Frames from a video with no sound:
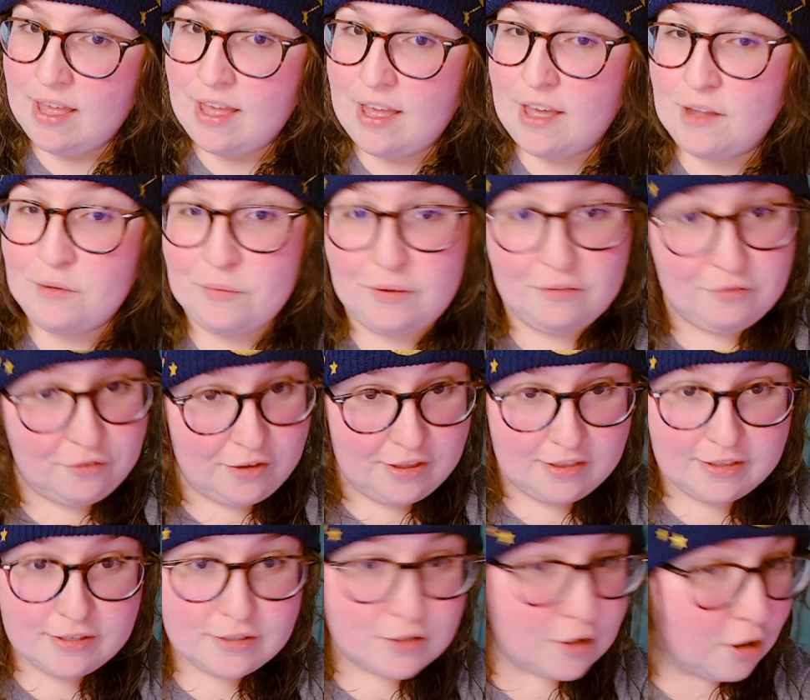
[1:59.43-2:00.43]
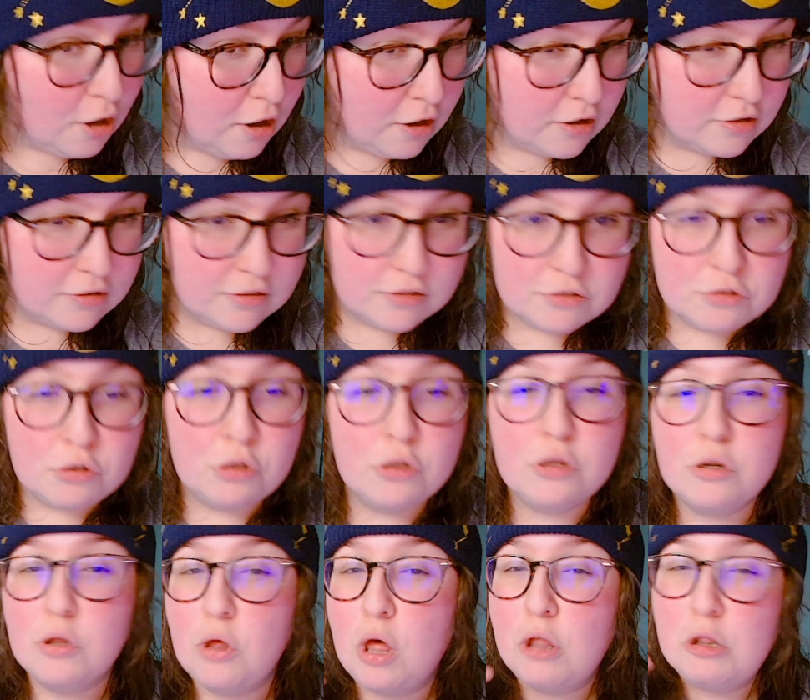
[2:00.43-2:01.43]
and we free the stars. There's a
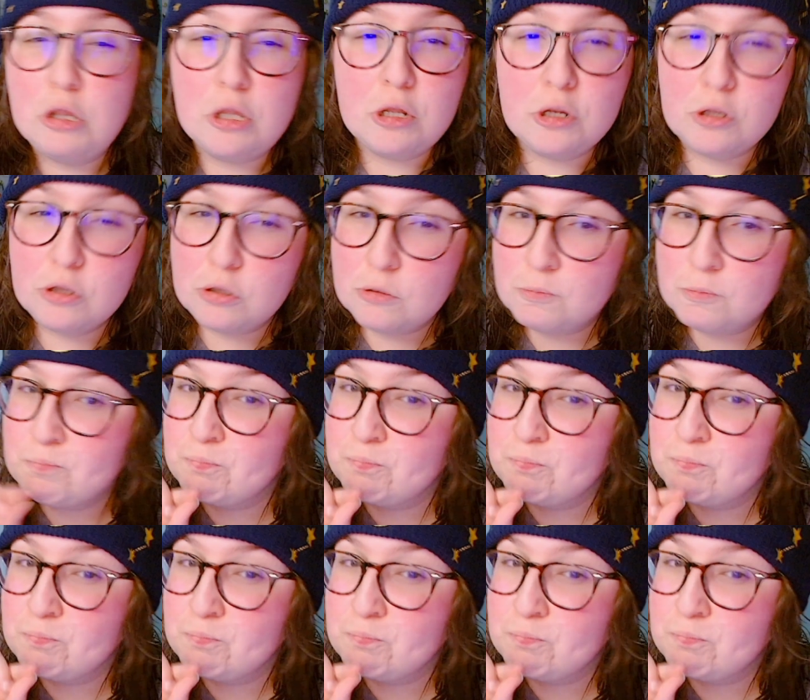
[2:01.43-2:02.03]
little